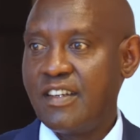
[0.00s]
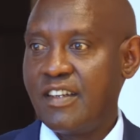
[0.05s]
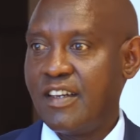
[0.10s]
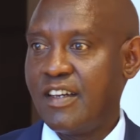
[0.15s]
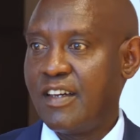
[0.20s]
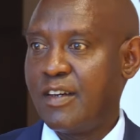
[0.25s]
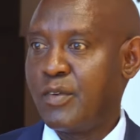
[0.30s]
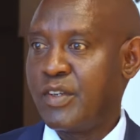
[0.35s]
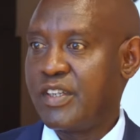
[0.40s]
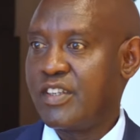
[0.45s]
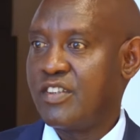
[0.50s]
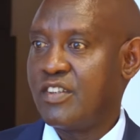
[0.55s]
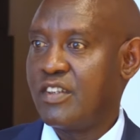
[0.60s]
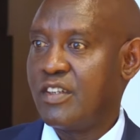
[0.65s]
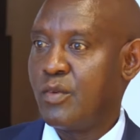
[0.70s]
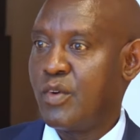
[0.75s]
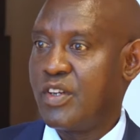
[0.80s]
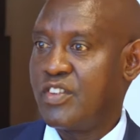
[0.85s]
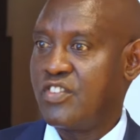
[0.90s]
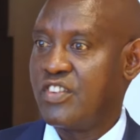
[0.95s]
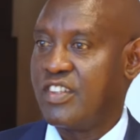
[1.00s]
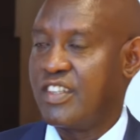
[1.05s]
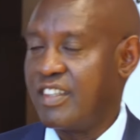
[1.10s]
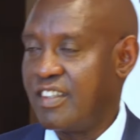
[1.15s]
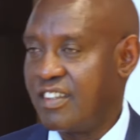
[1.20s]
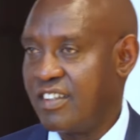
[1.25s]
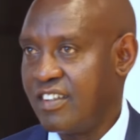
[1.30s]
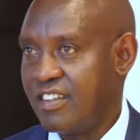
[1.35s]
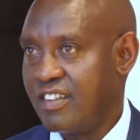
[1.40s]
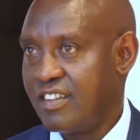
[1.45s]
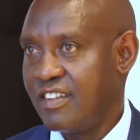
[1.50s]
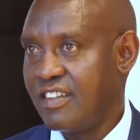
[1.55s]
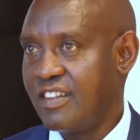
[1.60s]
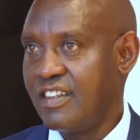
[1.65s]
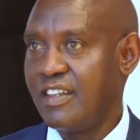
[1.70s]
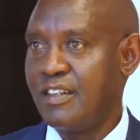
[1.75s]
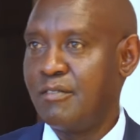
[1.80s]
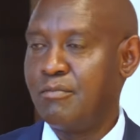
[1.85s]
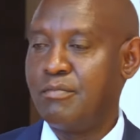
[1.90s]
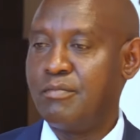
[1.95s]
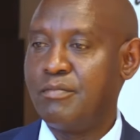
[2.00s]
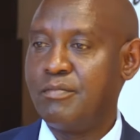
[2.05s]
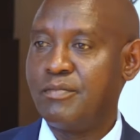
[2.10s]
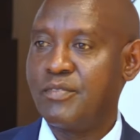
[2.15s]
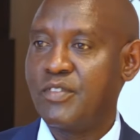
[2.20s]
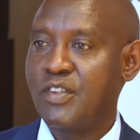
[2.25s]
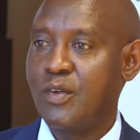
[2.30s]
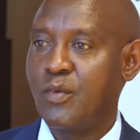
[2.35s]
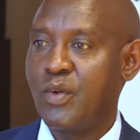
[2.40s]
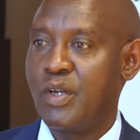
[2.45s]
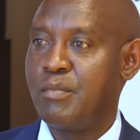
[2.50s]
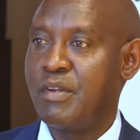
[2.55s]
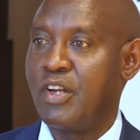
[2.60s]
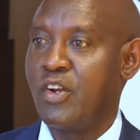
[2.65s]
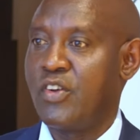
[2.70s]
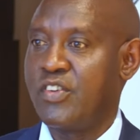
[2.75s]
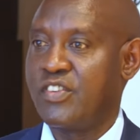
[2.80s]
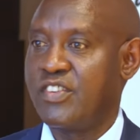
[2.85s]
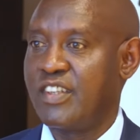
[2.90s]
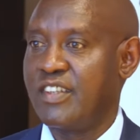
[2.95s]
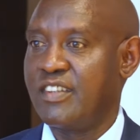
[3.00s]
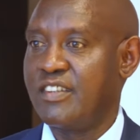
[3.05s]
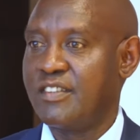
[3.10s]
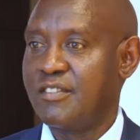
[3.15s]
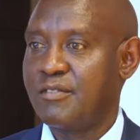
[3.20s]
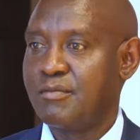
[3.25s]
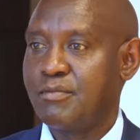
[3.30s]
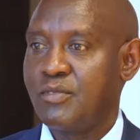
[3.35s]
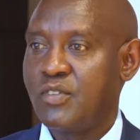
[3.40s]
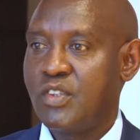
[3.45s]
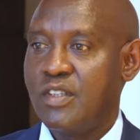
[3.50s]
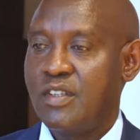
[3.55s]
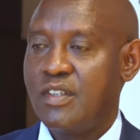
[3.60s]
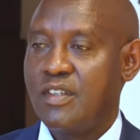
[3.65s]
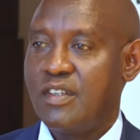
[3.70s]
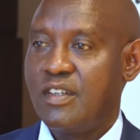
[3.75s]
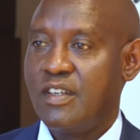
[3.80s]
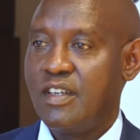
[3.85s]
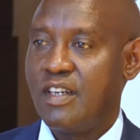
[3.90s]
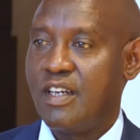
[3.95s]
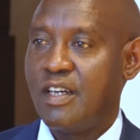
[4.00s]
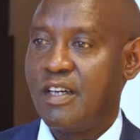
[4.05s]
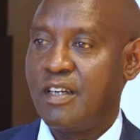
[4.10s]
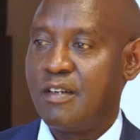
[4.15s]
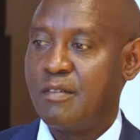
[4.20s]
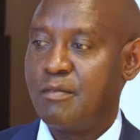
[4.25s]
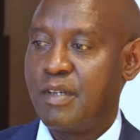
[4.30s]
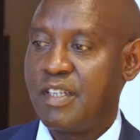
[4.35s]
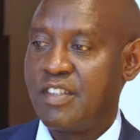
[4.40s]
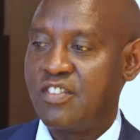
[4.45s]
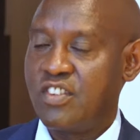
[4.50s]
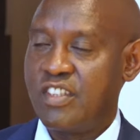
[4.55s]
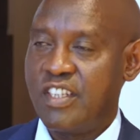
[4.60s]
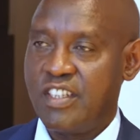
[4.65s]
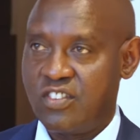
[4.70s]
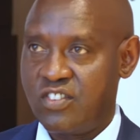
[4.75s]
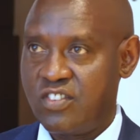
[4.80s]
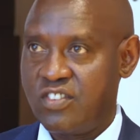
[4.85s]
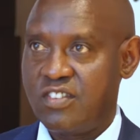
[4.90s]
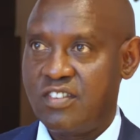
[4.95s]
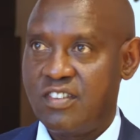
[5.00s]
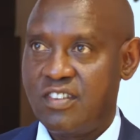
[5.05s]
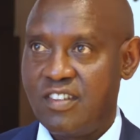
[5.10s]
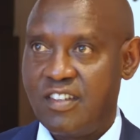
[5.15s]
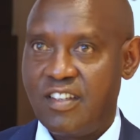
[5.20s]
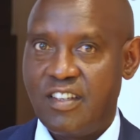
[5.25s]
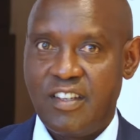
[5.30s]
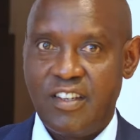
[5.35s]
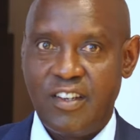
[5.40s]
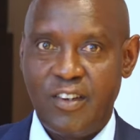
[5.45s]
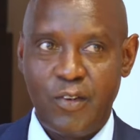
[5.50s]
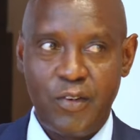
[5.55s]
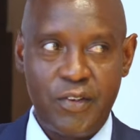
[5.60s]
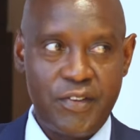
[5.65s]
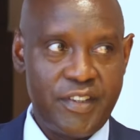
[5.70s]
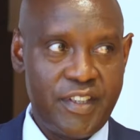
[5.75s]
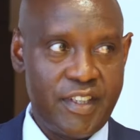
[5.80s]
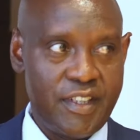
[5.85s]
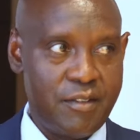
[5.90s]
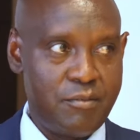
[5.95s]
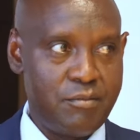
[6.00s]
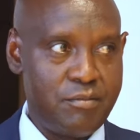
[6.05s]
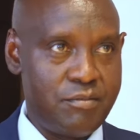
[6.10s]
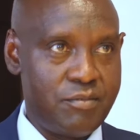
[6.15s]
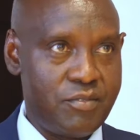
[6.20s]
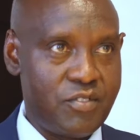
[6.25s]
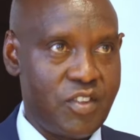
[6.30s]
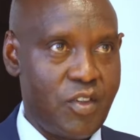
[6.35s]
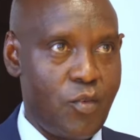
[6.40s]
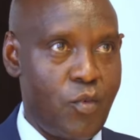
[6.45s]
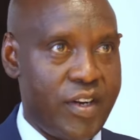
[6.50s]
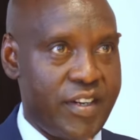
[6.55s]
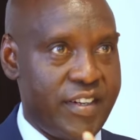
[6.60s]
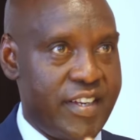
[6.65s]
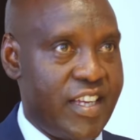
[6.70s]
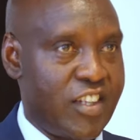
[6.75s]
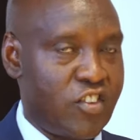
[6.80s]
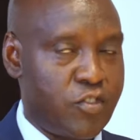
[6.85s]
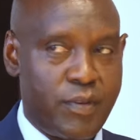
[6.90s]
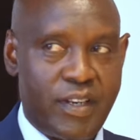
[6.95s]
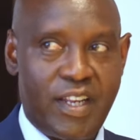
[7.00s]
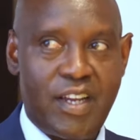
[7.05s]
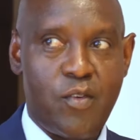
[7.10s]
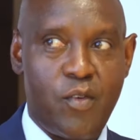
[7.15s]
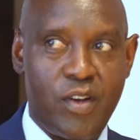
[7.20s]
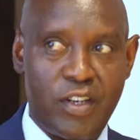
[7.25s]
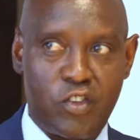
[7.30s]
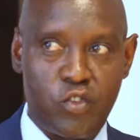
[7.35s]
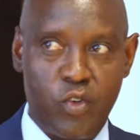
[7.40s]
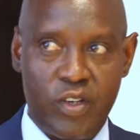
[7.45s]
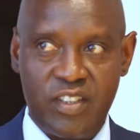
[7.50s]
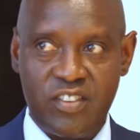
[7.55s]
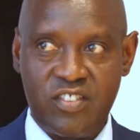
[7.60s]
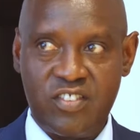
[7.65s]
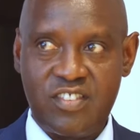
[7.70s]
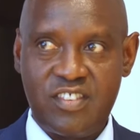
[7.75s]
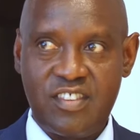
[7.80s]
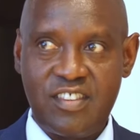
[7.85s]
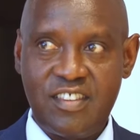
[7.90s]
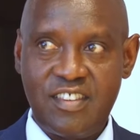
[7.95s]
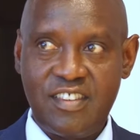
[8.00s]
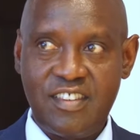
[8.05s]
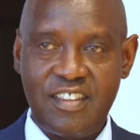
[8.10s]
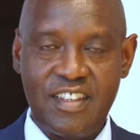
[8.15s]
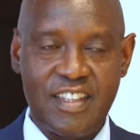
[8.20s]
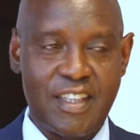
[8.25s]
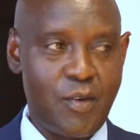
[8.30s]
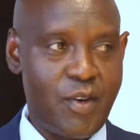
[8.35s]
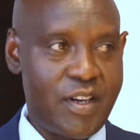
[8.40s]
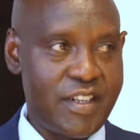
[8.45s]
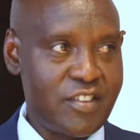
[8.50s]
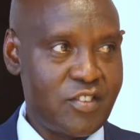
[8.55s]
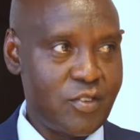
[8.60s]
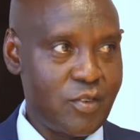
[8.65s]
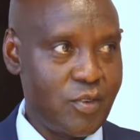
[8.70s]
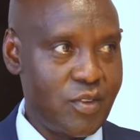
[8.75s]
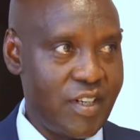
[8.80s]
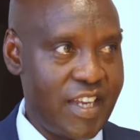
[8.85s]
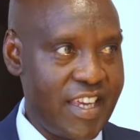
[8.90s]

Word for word: uh, which uh, Waziri um, will be launching, uh, my CS, on um, one diaspora, one tourist. In other words, we would